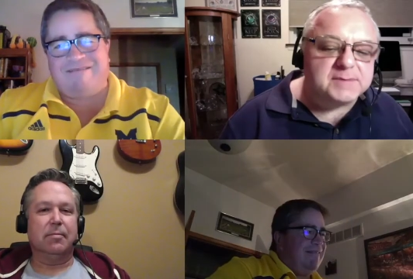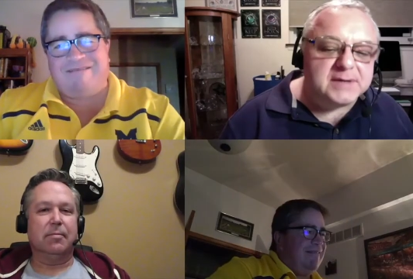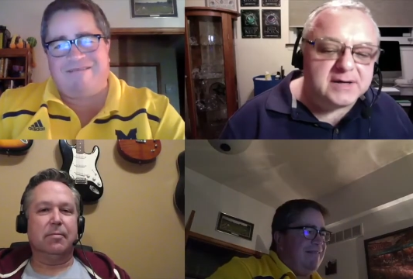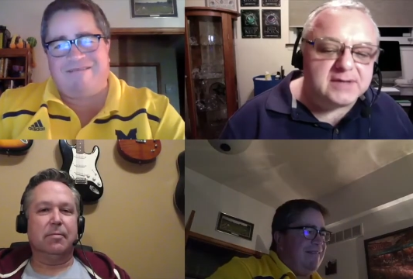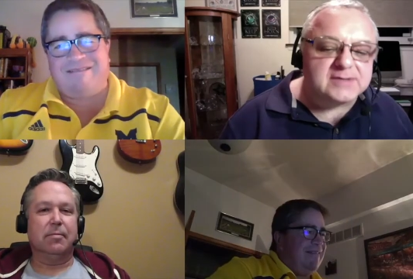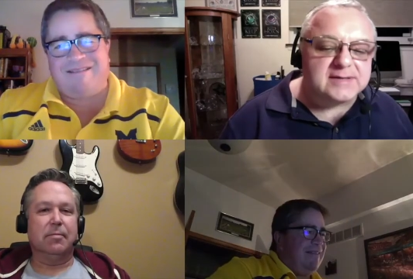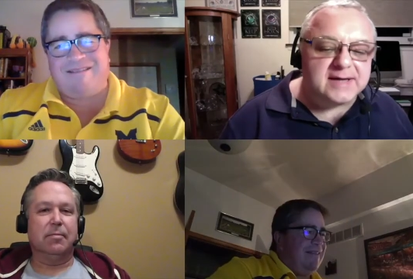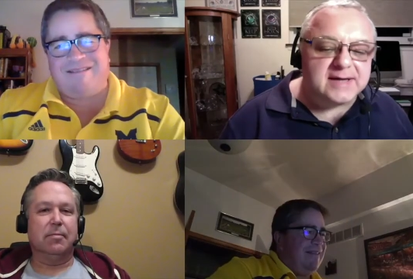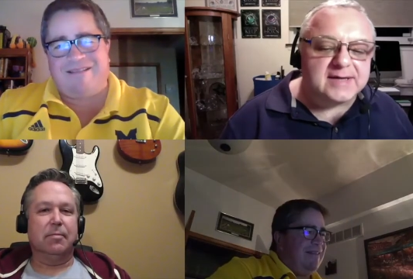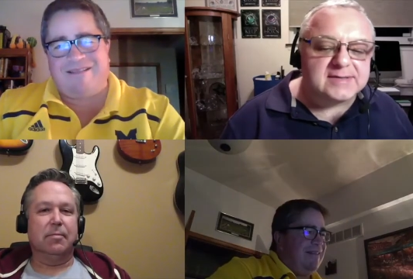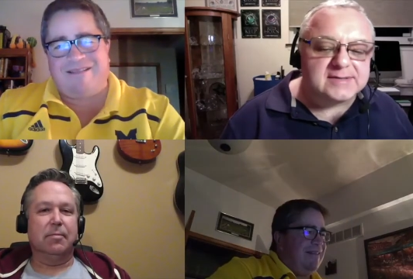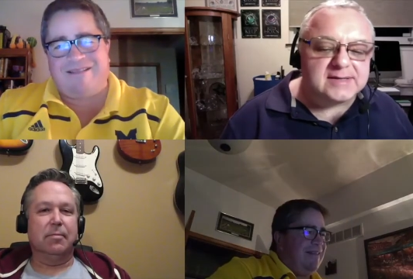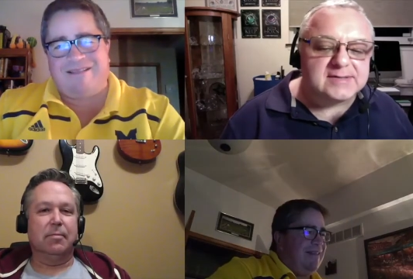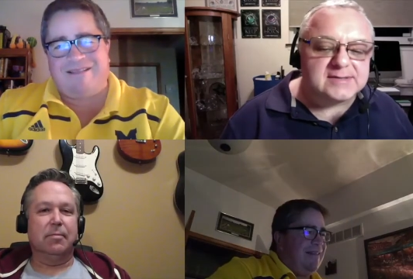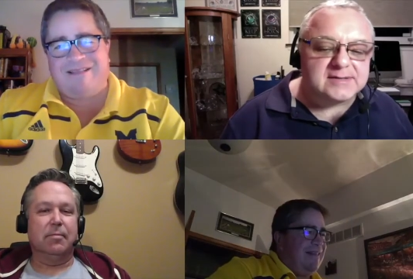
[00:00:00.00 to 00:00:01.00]
Speaker 1: because it has
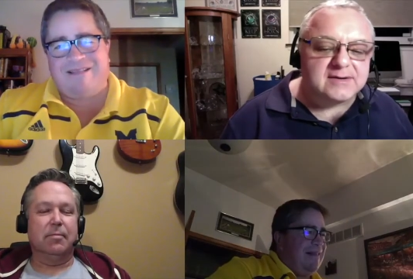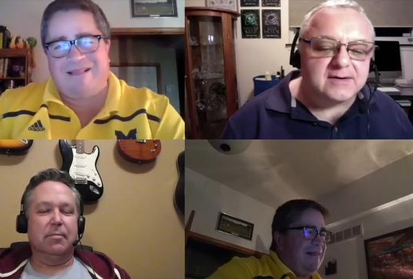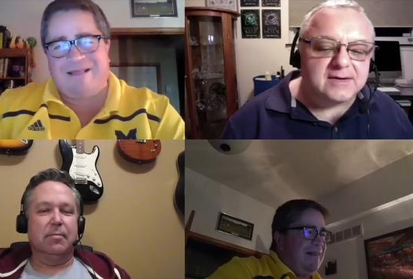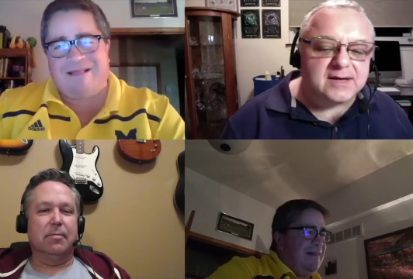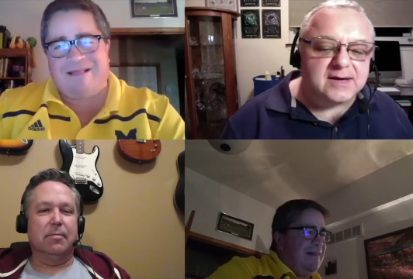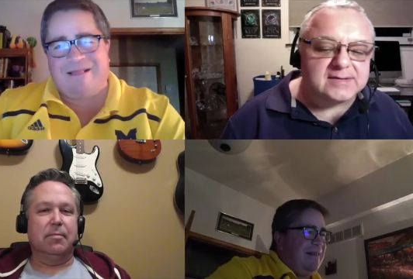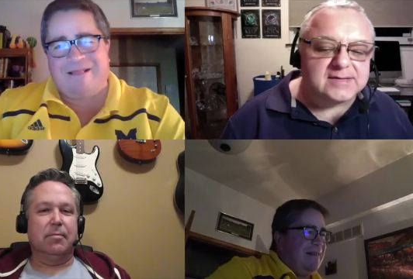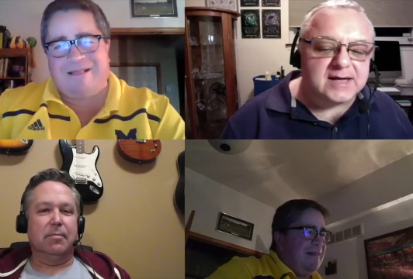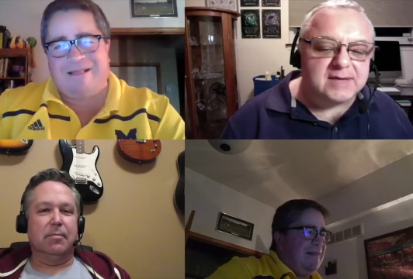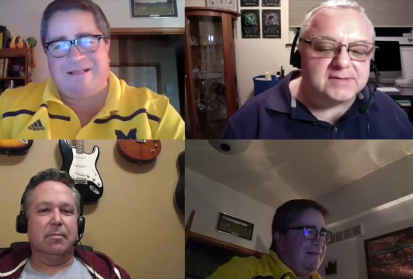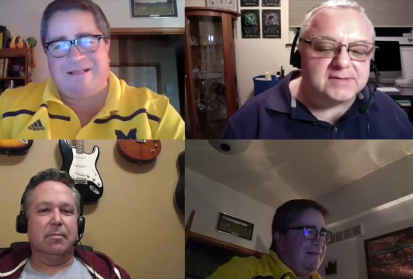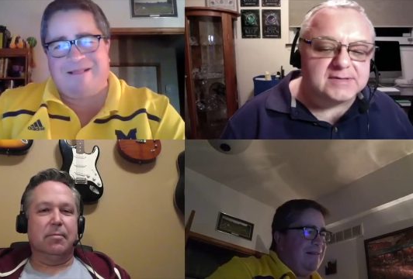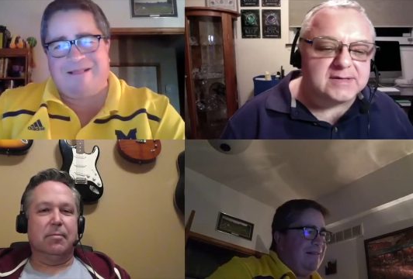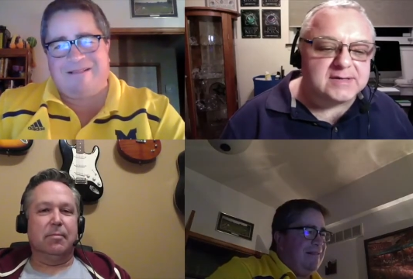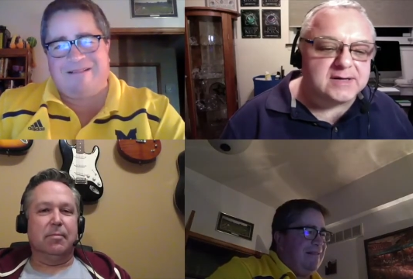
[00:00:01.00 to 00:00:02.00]
that song on it. Time to
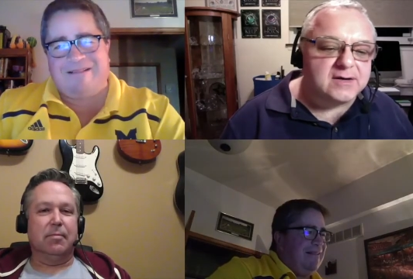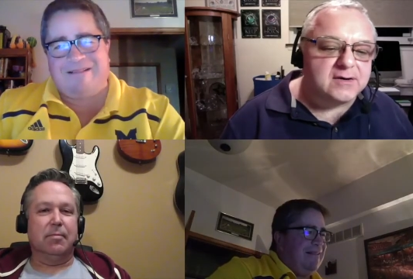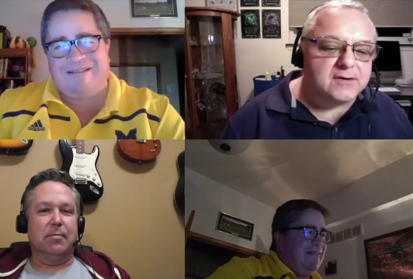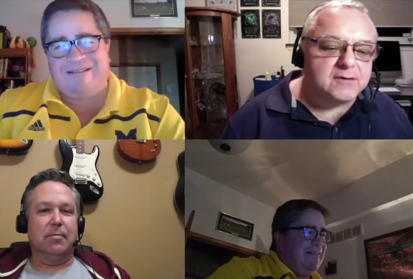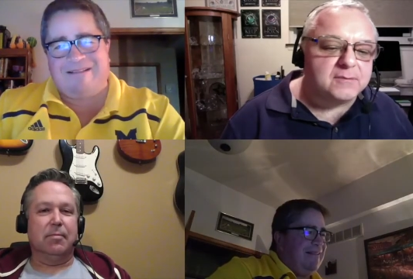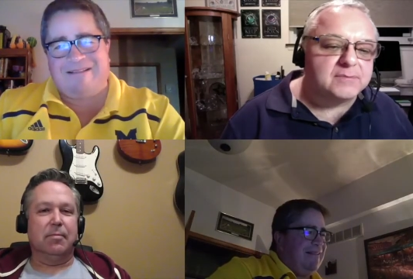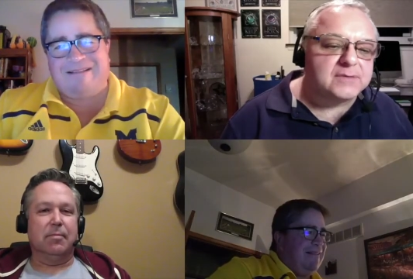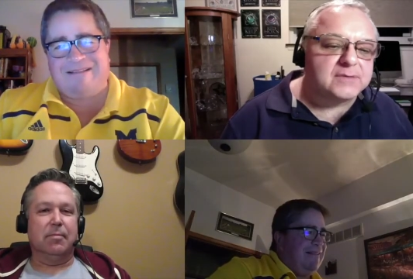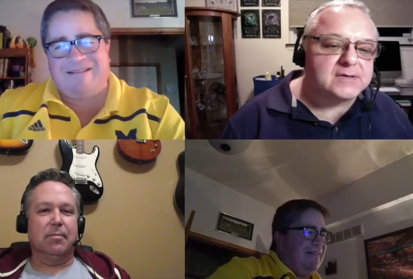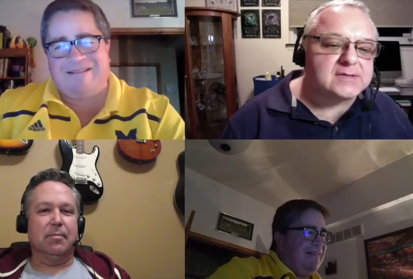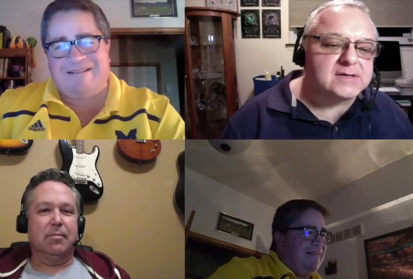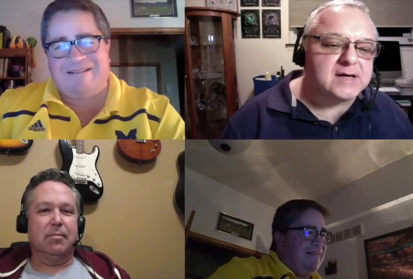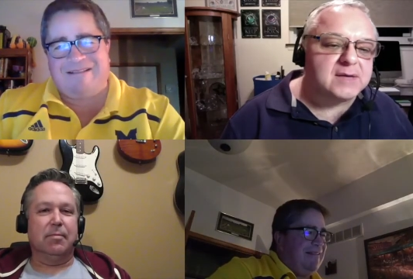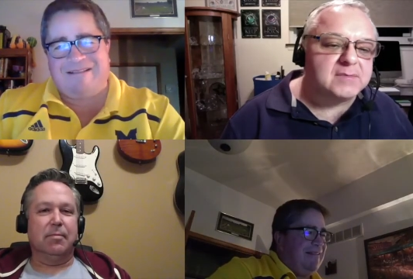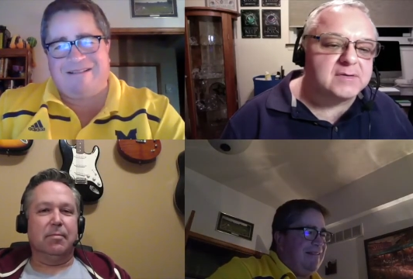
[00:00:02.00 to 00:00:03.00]
Stay Home. That's the
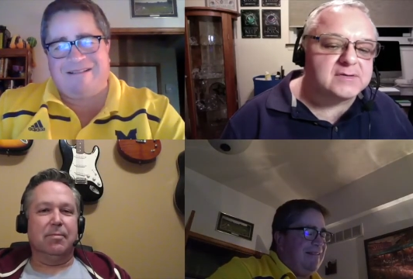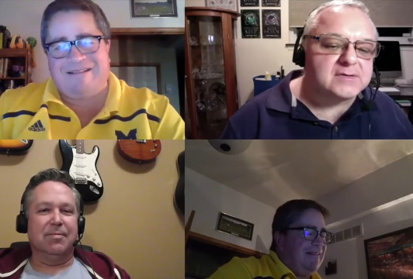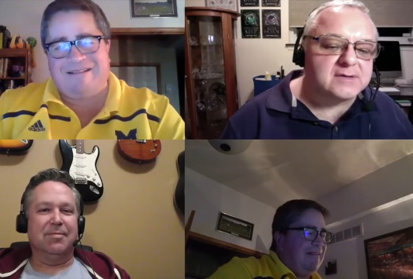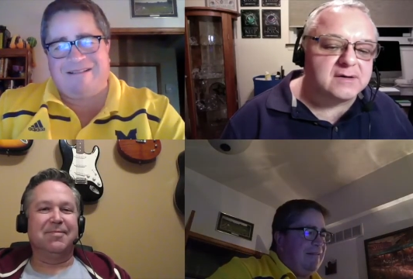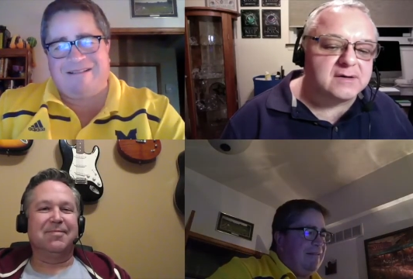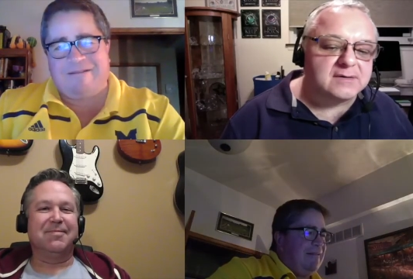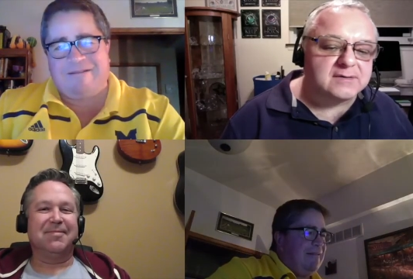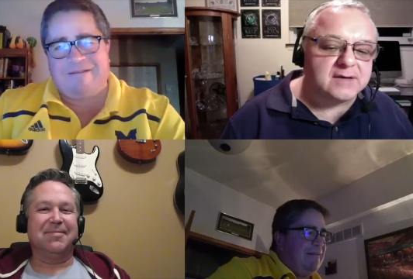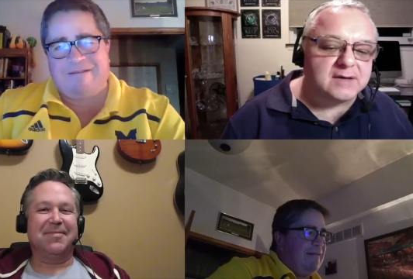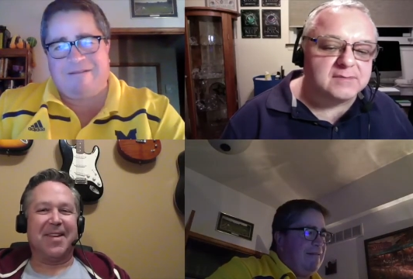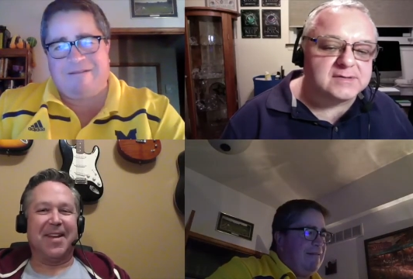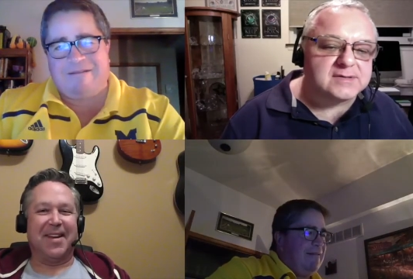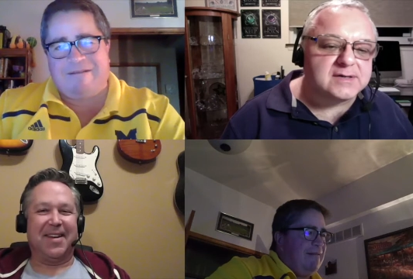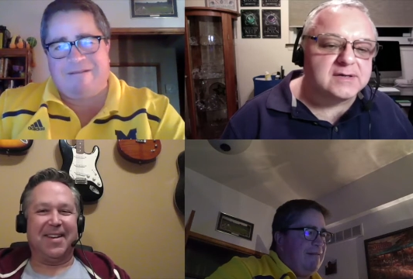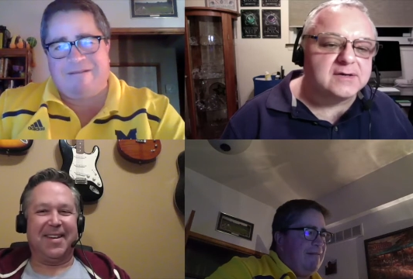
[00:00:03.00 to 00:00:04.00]
name of the song. Time to
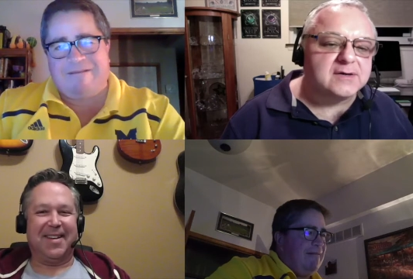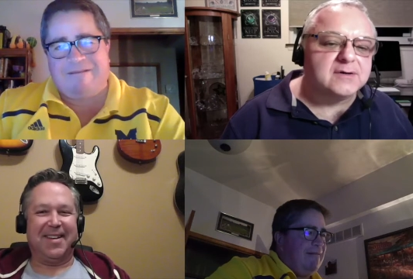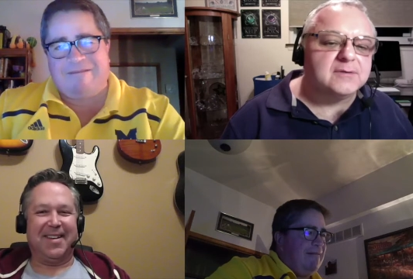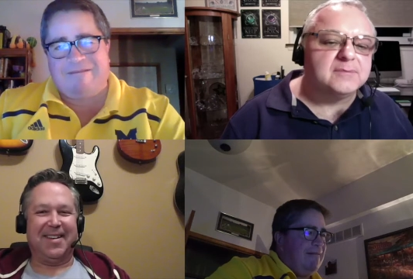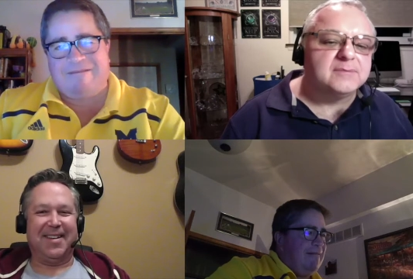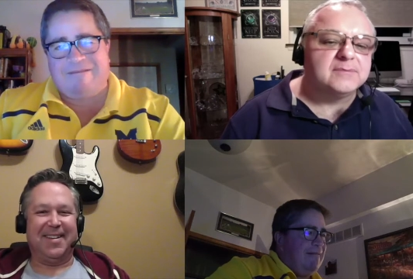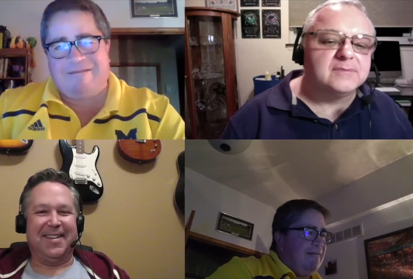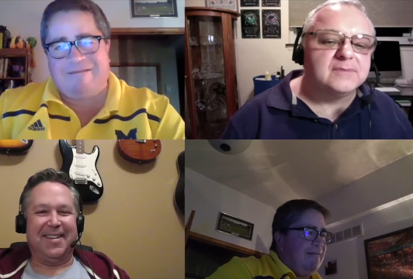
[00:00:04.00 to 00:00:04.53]
Stay Home.